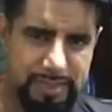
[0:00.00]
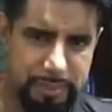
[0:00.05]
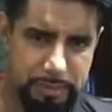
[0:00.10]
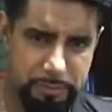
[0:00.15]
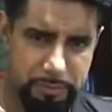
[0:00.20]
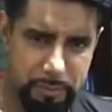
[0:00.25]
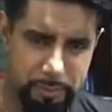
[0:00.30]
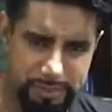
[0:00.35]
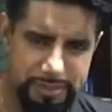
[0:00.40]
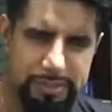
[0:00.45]

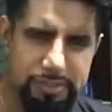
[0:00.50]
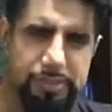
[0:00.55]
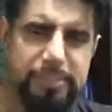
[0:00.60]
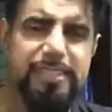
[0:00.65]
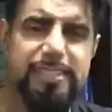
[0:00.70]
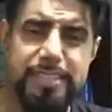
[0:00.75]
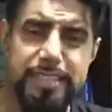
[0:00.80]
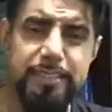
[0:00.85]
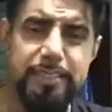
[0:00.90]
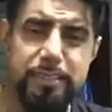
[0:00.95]
wants to
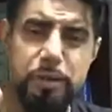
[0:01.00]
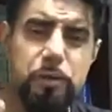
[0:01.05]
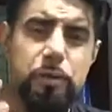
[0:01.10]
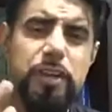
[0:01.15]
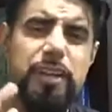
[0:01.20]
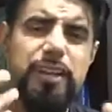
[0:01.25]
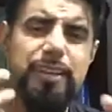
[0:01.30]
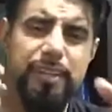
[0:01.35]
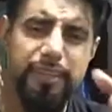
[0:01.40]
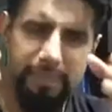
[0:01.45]
see, so
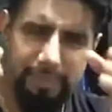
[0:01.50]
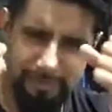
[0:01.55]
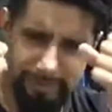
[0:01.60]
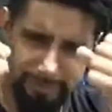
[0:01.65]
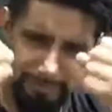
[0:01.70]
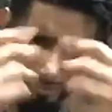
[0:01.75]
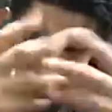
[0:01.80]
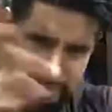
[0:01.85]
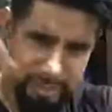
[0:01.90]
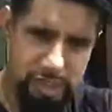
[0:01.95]

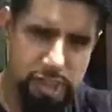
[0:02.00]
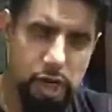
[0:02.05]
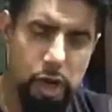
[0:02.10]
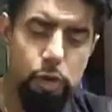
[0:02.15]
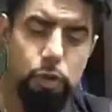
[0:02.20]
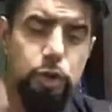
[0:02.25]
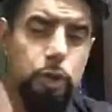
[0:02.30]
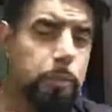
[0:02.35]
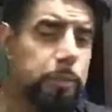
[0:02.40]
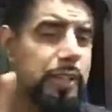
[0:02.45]
show
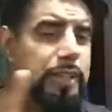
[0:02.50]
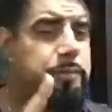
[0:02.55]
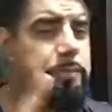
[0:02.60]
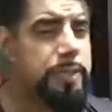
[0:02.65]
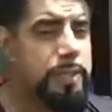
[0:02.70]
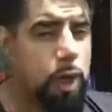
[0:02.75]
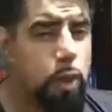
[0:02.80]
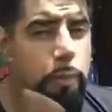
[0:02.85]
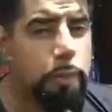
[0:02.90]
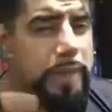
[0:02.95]
your blessings, but
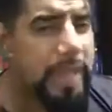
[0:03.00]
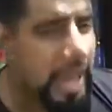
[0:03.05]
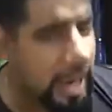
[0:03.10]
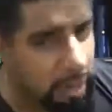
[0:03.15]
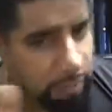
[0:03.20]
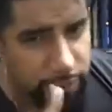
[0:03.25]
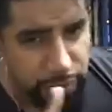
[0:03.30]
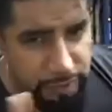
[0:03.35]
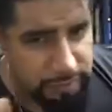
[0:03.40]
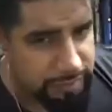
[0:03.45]
don't be
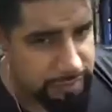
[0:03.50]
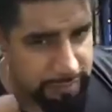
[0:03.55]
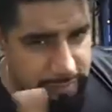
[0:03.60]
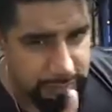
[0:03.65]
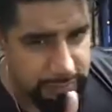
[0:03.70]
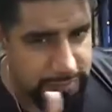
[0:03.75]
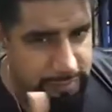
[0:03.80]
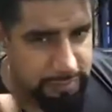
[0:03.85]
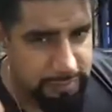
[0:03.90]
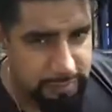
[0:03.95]
arrogant.
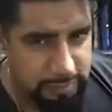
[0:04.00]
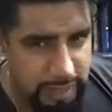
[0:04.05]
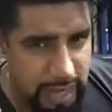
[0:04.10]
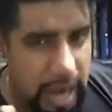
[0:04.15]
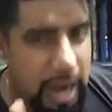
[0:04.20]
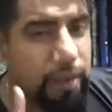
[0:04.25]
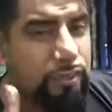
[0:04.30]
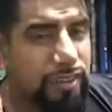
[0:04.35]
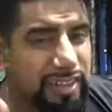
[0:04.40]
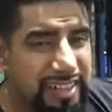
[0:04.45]

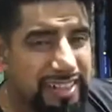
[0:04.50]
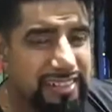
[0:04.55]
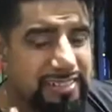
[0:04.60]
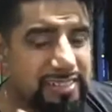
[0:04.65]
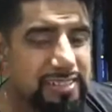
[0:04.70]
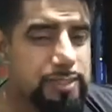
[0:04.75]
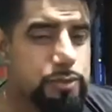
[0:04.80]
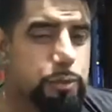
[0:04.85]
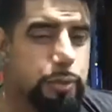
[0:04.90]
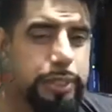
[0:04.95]
Arrogance
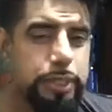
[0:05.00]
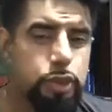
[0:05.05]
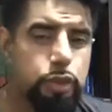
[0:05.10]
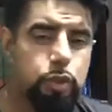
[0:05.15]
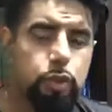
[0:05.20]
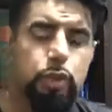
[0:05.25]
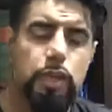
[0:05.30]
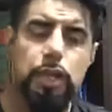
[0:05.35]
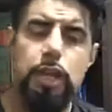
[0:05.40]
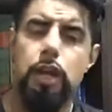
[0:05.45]
is when
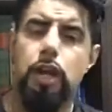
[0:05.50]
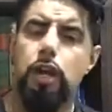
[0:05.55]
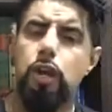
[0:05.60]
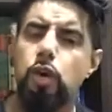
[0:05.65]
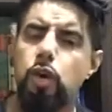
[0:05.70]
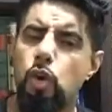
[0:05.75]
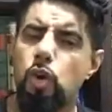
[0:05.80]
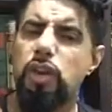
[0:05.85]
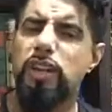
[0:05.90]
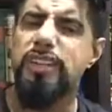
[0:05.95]
you
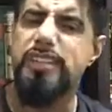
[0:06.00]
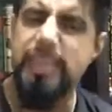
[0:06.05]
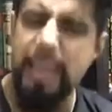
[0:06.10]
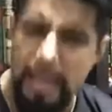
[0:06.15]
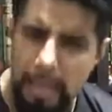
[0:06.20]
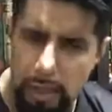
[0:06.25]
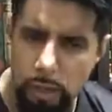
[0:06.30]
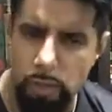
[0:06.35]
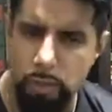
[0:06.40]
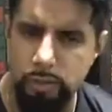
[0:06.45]
look
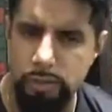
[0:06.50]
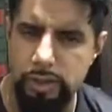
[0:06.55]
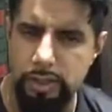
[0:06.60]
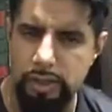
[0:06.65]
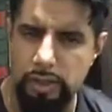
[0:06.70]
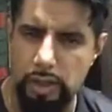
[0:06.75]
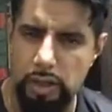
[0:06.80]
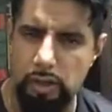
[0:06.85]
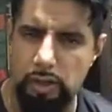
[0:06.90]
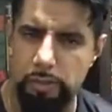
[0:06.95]
down
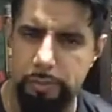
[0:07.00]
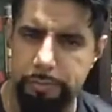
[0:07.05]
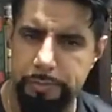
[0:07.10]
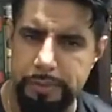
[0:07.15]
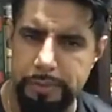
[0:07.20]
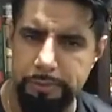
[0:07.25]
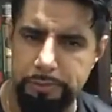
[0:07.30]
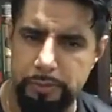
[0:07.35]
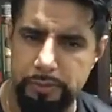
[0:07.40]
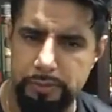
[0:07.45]
on
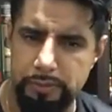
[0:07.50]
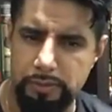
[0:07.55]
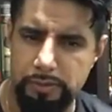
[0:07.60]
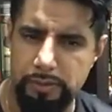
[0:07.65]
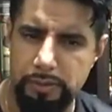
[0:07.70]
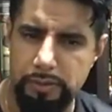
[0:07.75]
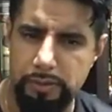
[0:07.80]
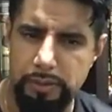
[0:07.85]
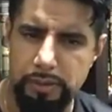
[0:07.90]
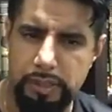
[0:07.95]
people.
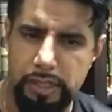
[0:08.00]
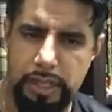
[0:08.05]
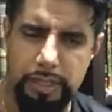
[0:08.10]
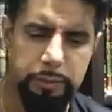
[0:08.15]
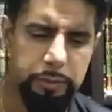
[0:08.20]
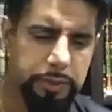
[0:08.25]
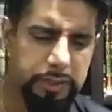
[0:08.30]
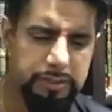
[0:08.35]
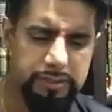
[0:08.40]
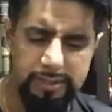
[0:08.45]
Like
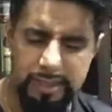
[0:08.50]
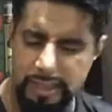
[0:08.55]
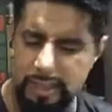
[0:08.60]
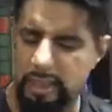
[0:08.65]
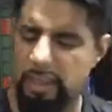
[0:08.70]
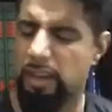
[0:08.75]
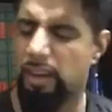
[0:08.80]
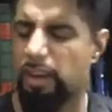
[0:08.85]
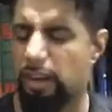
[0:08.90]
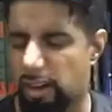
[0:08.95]
when you say,
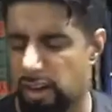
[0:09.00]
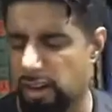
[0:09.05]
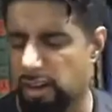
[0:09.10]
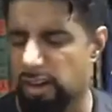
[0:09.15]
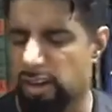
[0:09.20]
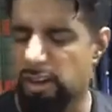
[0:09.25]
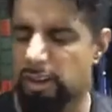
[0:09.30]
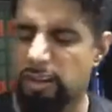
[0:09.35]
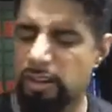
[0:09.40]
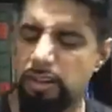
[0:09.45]
oh,
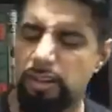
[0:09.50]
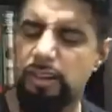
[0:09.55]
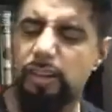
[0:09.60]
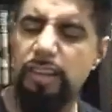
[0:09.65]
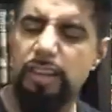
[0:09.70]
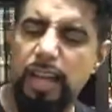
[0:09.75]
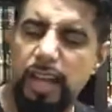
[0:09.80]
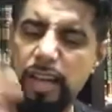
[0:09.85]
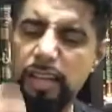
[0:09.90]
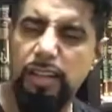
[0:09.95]
look at
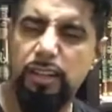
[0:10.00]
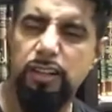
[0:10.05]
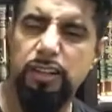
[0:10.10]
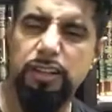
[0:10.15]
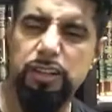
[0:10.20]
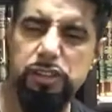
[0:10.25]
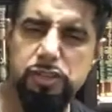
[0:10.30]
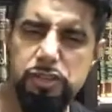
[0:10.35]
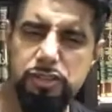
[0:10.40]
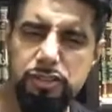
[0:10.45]
that,
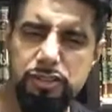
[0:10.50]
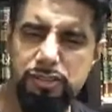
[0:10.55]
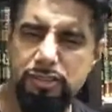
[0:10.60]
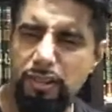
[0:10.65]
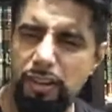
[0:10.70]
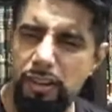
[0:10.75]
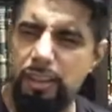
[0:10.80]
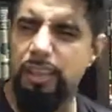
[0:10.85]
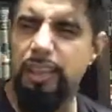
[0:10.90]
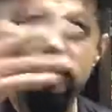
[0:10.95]

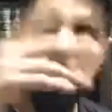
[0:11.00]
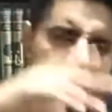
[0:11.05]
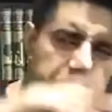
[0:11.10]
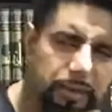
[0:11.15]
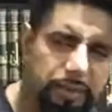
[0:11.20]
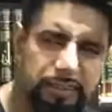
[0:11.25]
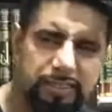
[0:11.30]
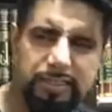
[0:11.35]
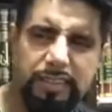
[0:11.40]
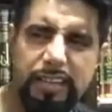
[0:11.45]
look at that
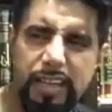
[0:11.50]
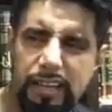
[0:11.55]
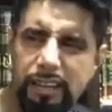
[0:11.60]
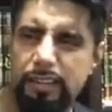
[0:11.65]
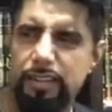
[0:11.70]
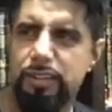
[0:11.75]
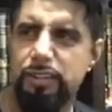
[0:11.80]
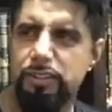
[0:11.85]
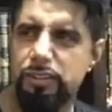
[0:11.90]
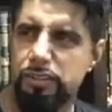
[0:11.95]
person, that
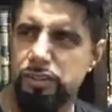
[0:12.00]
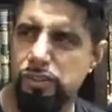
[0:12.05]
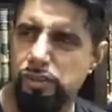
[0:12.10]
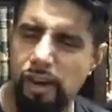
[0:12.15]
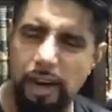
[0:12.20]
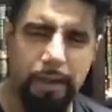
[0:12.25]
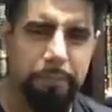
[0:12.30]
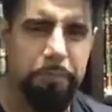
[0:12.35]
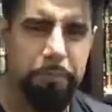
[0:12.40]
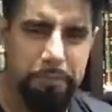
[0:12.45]

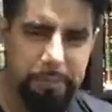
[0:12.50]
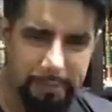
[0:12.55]
tramp,